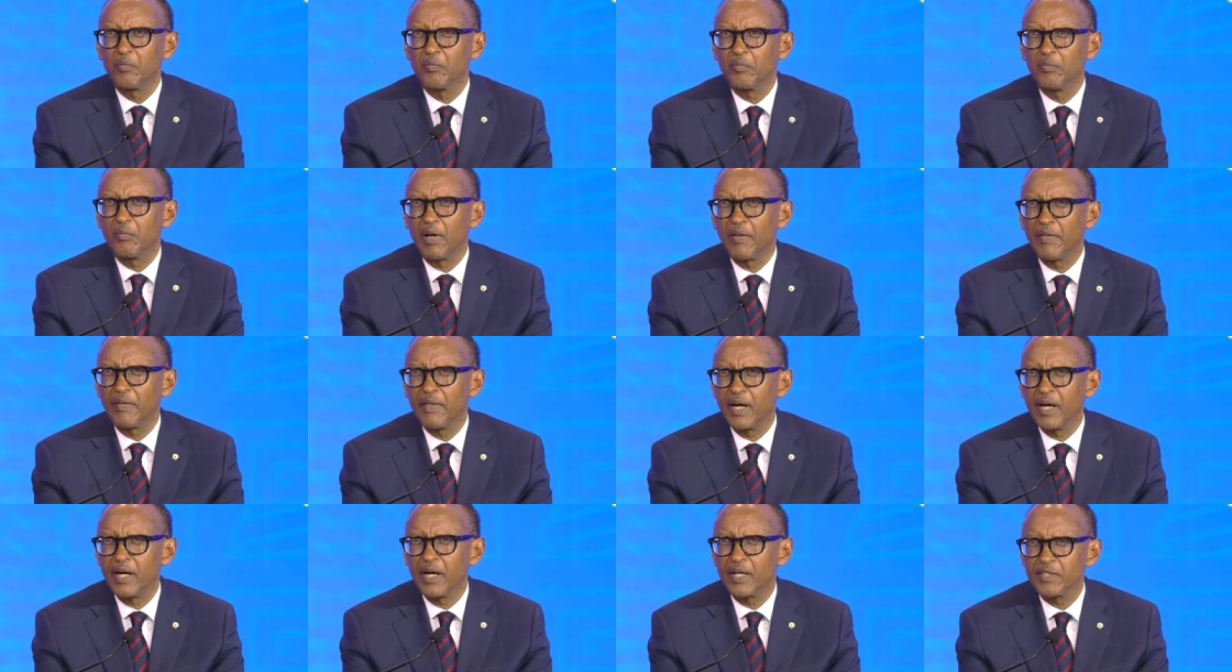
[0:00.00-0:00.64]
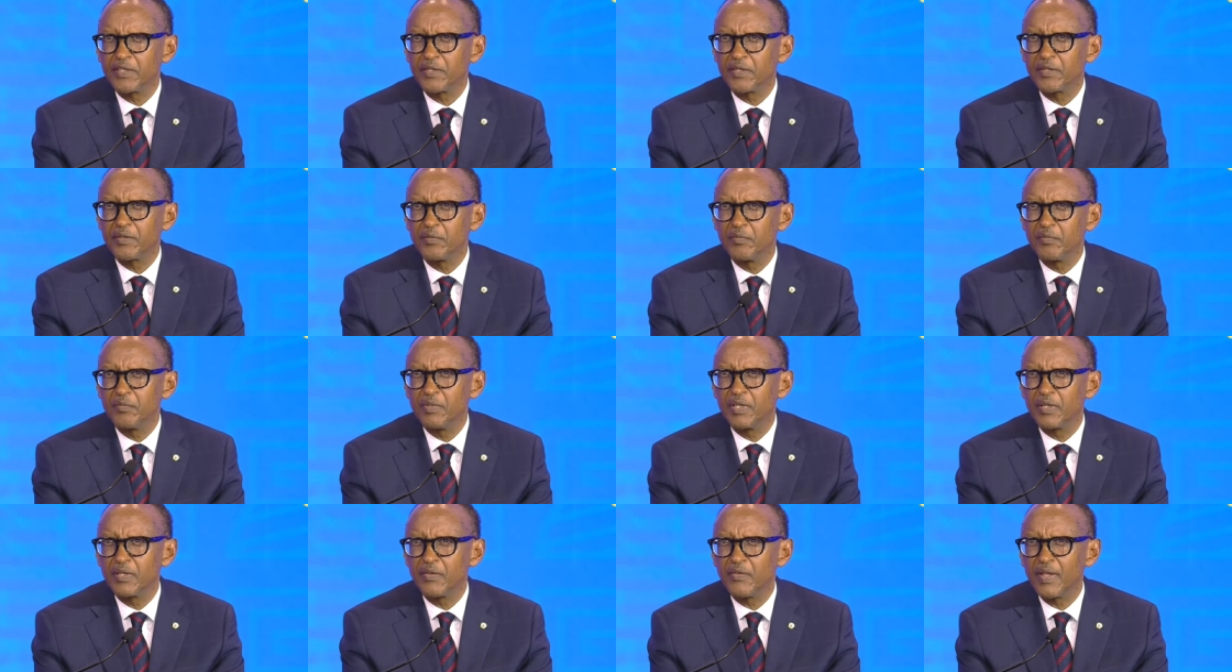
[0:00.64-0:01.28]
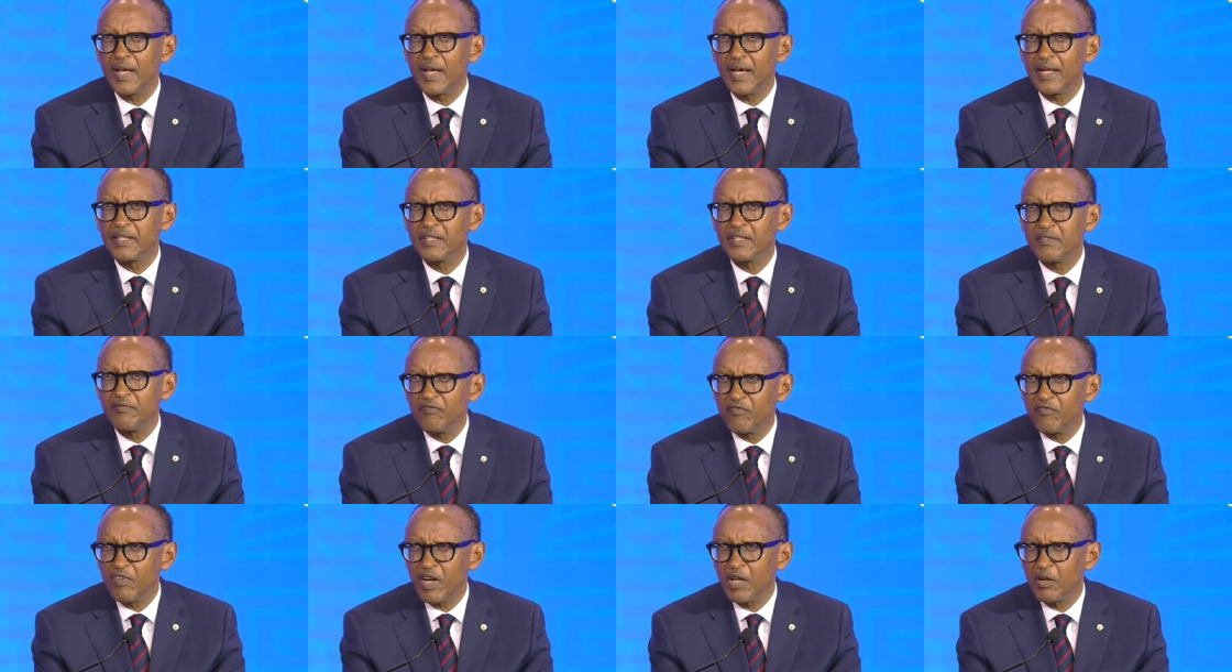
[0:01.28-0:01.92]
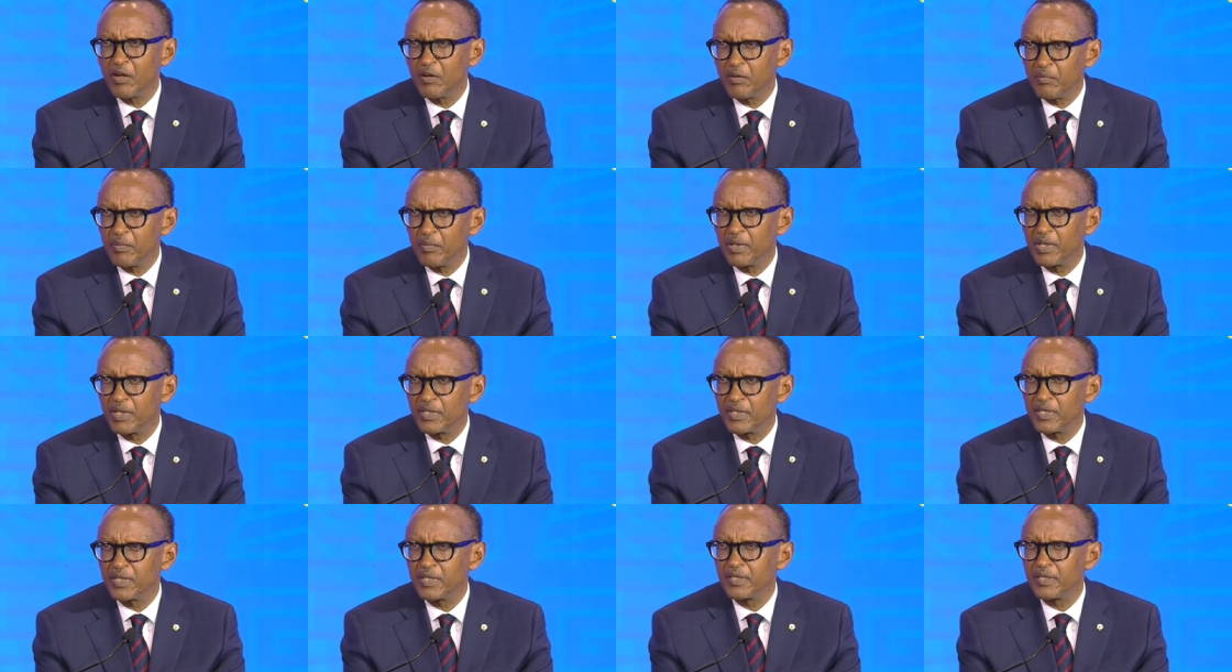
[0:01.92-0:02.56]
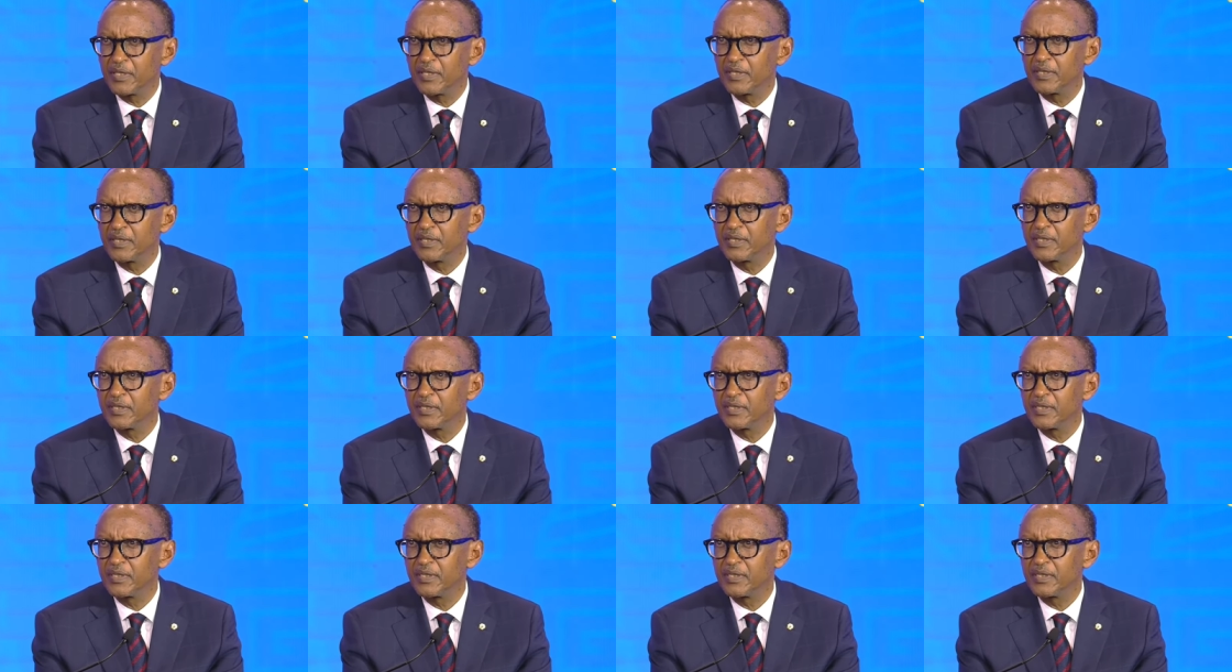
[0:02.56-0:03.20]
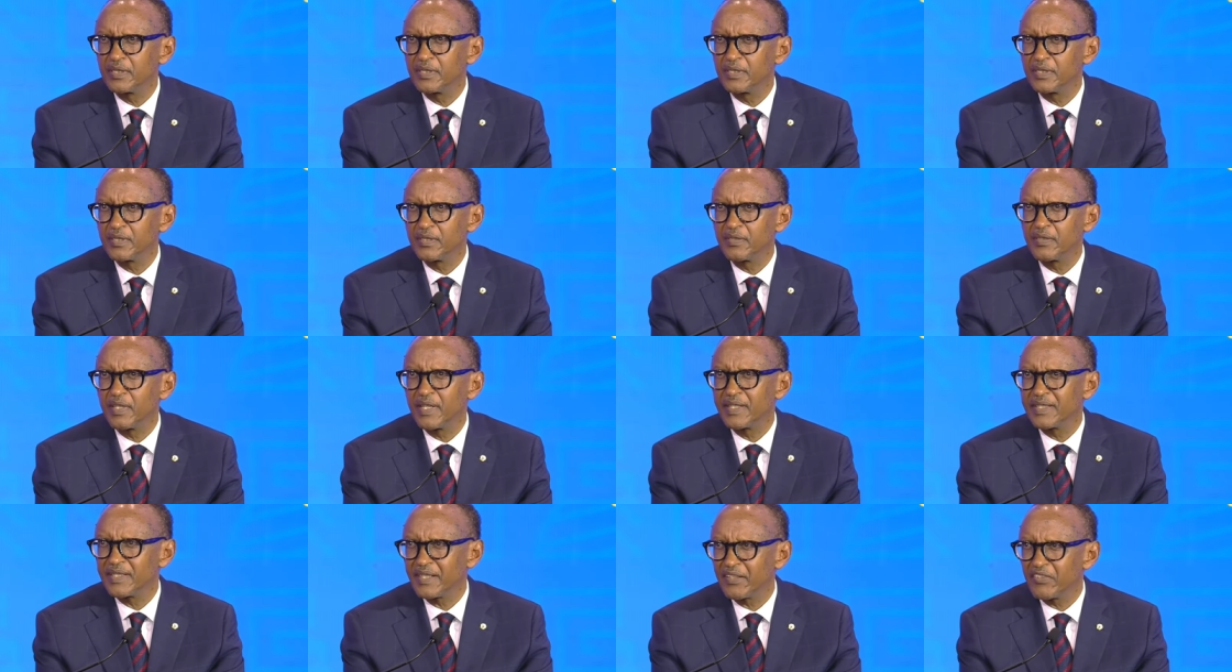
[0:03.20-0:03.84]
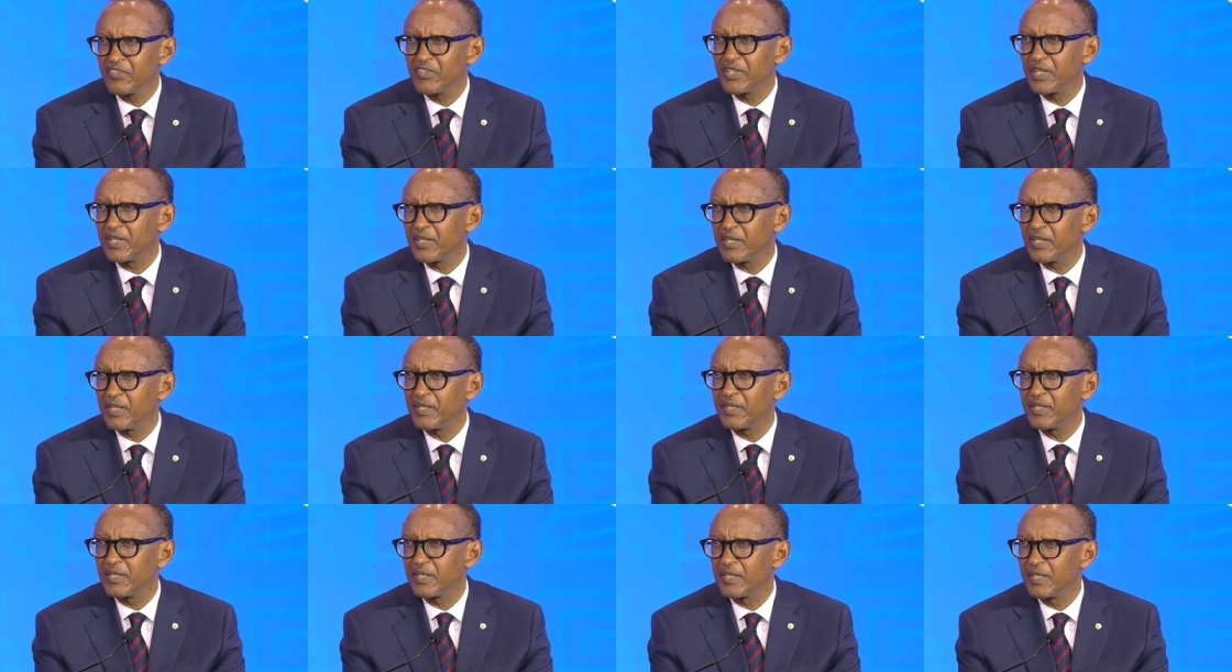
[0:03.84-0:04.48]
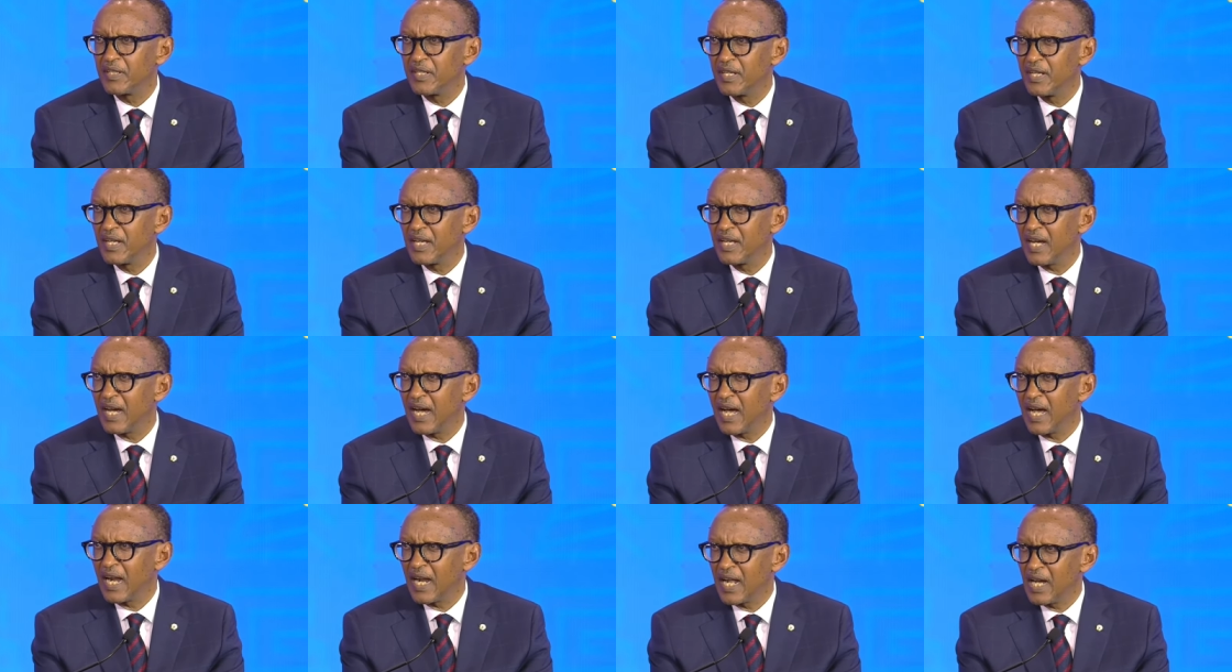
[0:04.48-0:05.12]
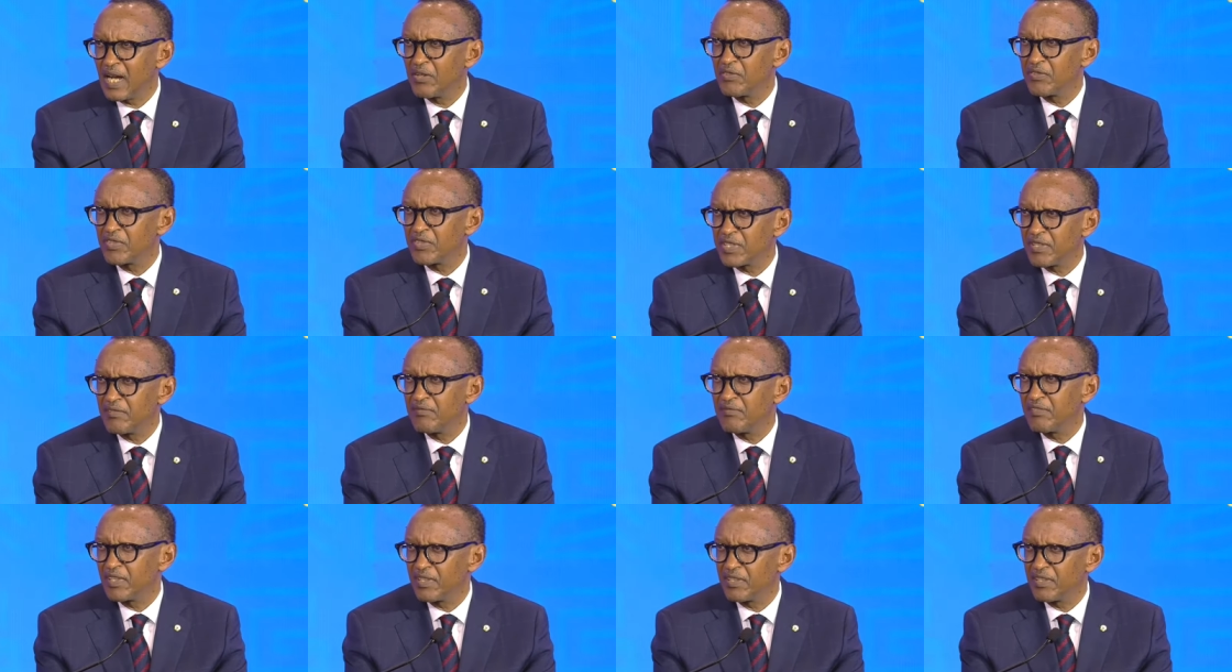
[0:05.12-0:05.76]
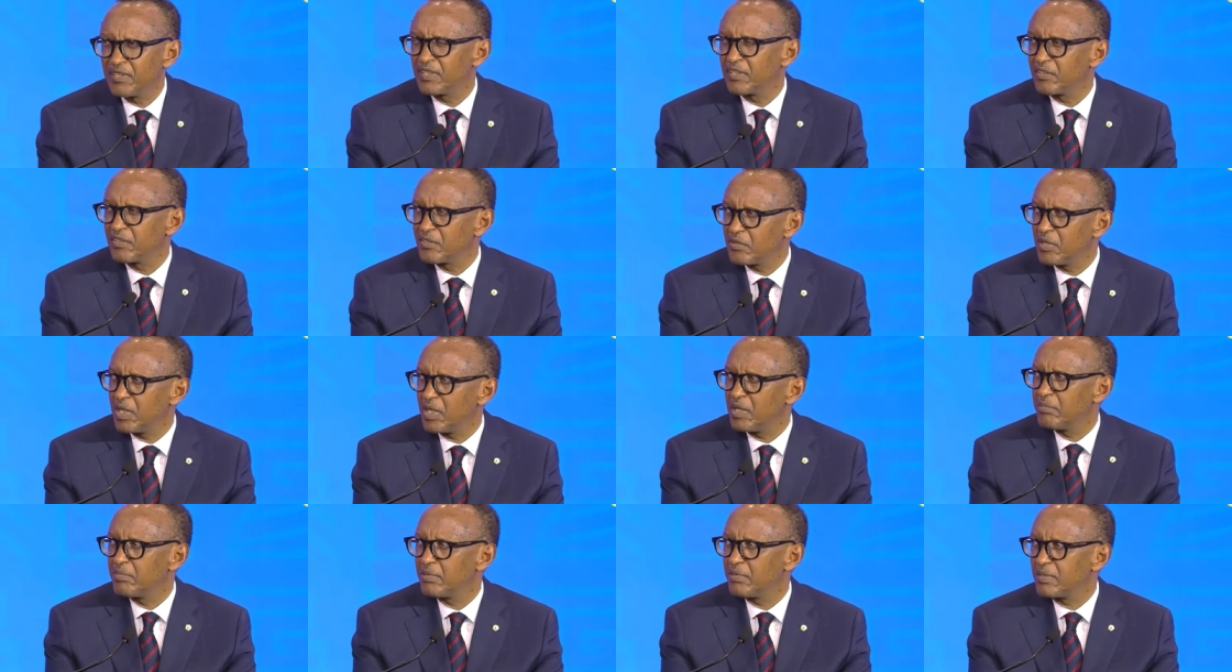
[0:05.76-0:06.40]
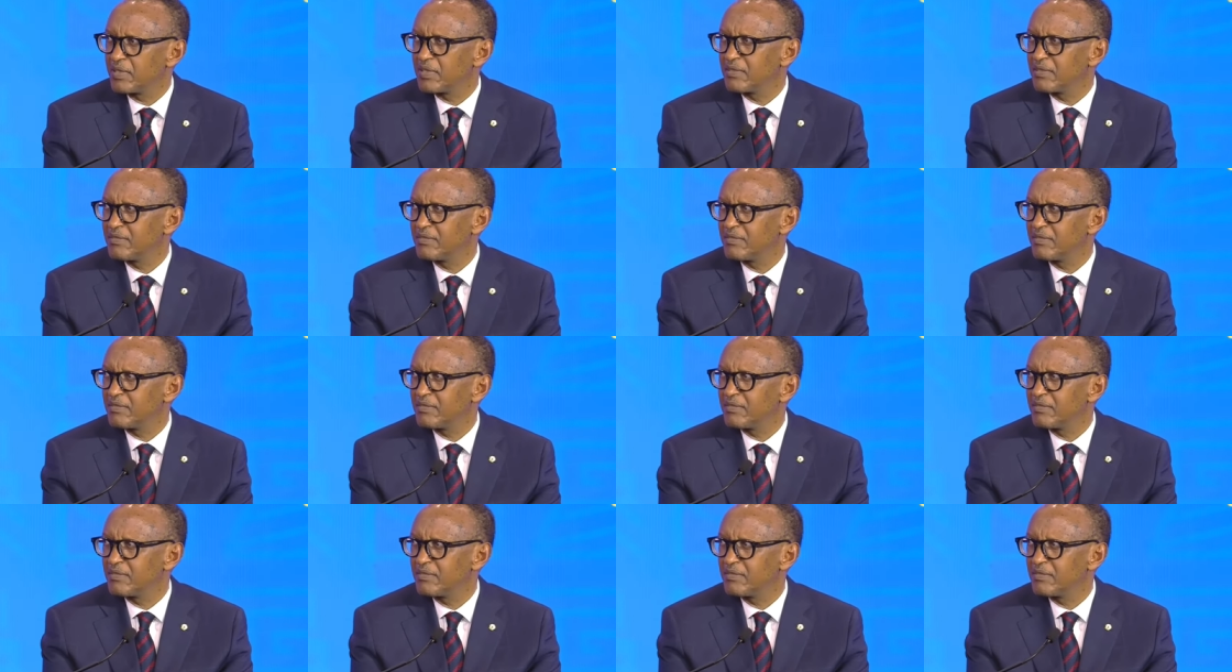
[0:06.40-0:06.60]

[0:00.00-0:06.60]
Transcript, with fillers: But there has to be that environment that actually allows everything to happen.